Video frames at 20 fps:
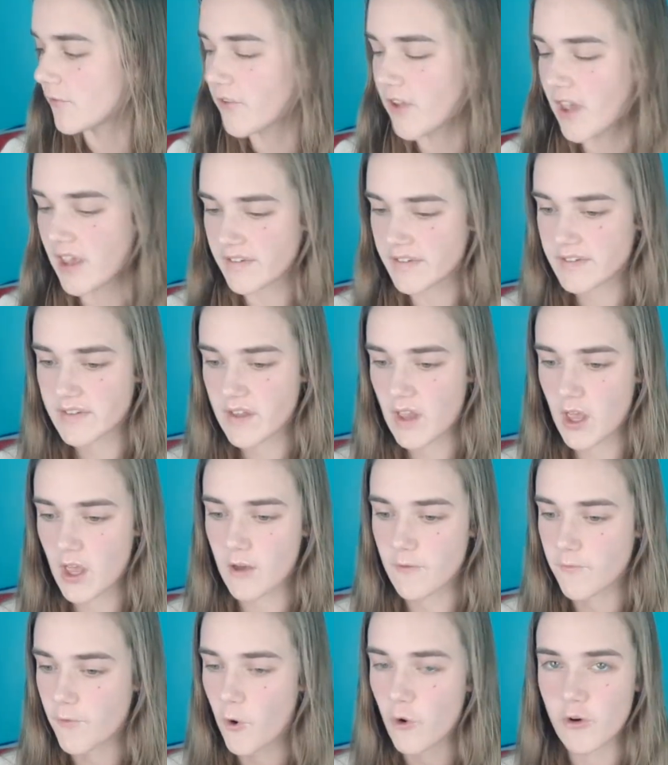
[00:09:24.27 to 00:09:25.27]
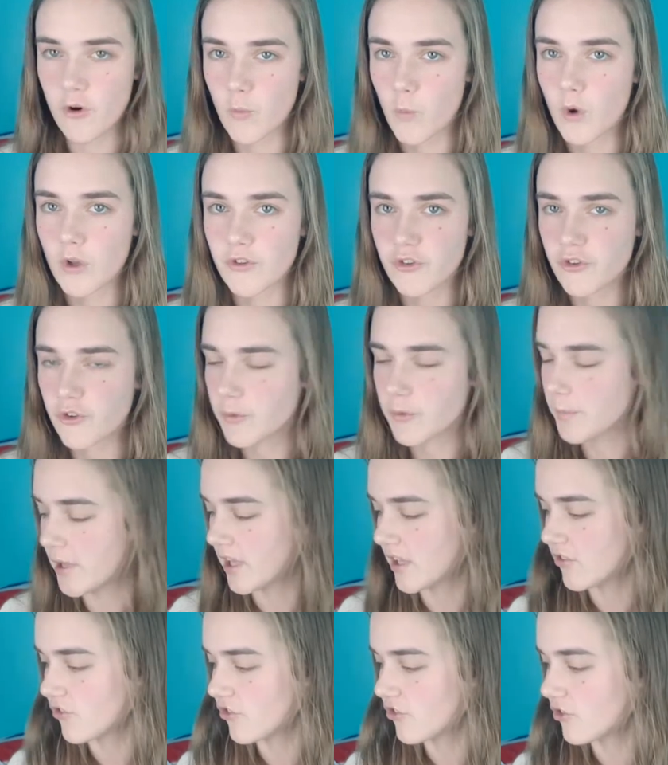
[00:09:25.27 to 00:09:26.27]
first serve or a 1-2
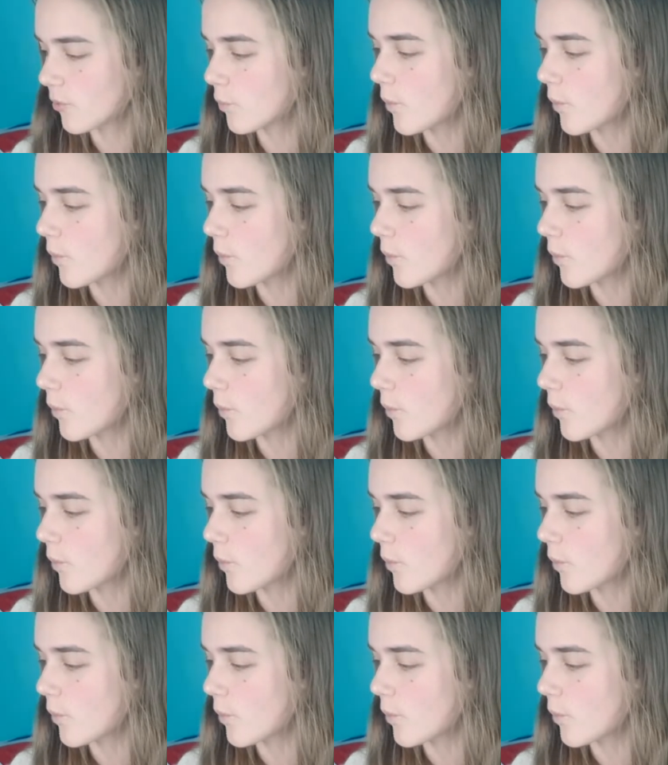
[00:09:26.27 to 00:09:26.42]
punch.